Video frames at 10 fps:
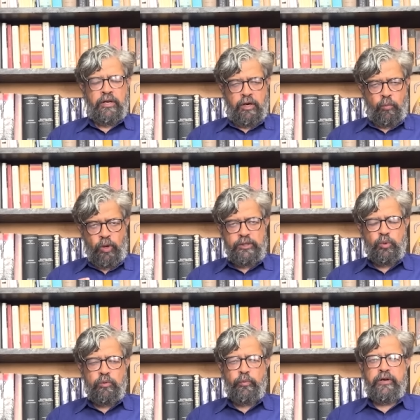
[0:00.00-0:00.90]
One
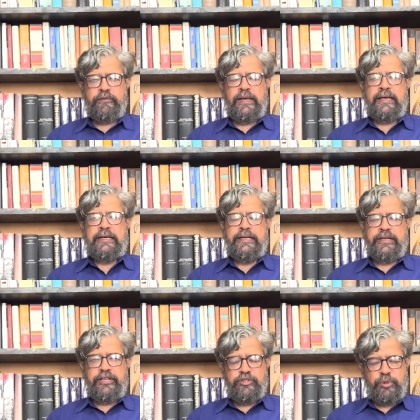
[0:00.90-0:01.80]
good way of tackling
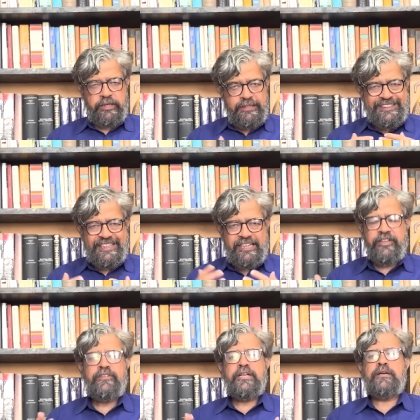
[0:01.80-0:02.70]
it is to
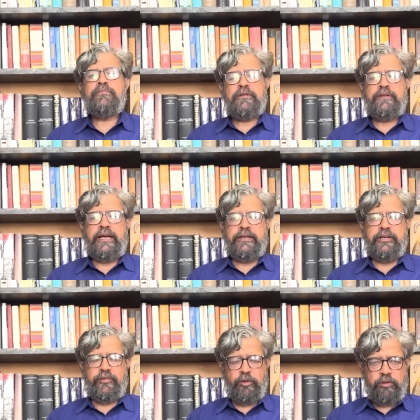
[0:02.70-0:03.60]
increase the number of
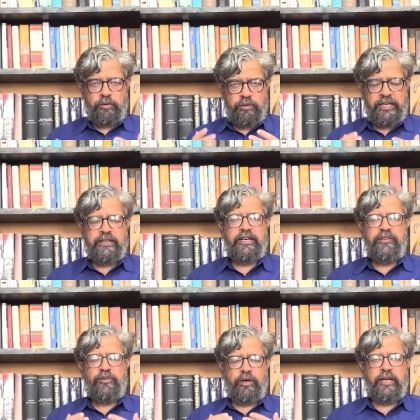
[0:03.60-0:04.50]
tankers, not to
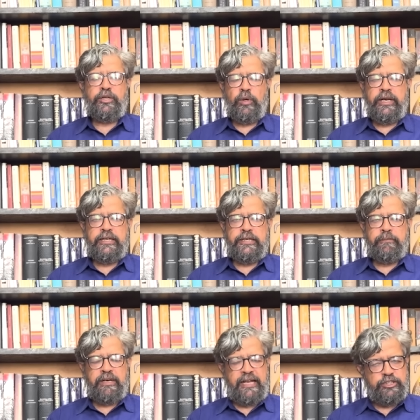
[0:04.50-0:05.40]
decrease or regulate it,
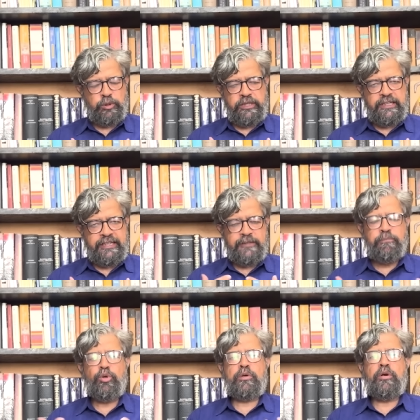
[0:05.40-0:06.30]
but actually get
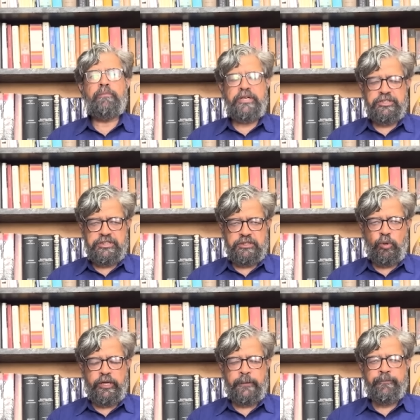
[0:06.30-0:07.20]
more competition
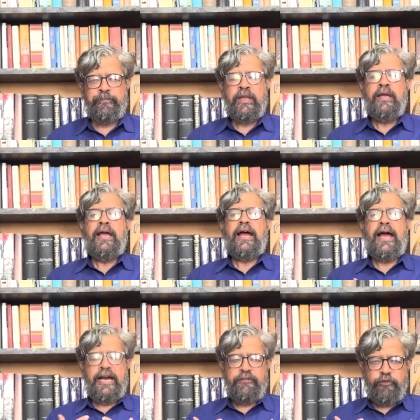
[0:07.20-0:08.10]
going.
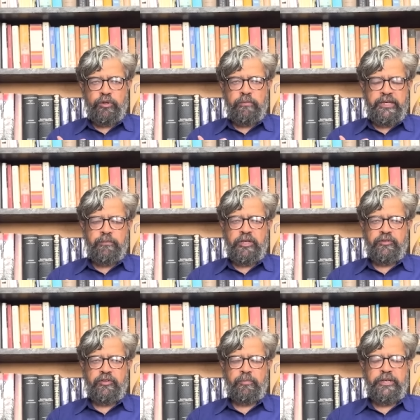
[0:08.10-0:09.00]
And for the
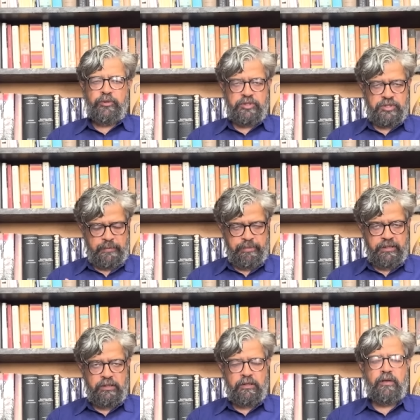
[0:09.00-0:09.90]
BWSSB to step
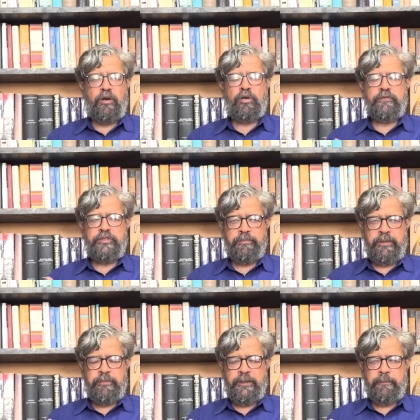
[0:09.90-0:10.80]
in along with the
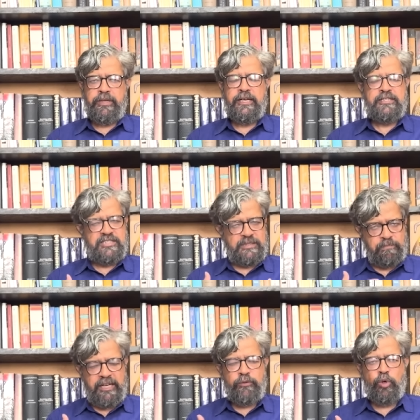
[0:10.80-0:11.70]
BBMP and
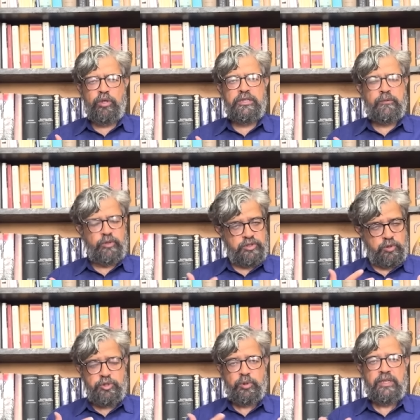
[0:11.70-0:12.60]
supply water, which is
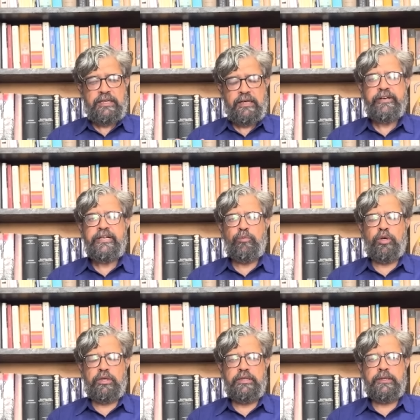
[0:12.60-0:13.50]
also the Kaveri
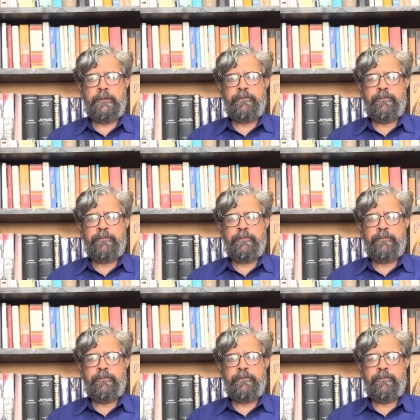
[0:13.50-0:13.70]
water,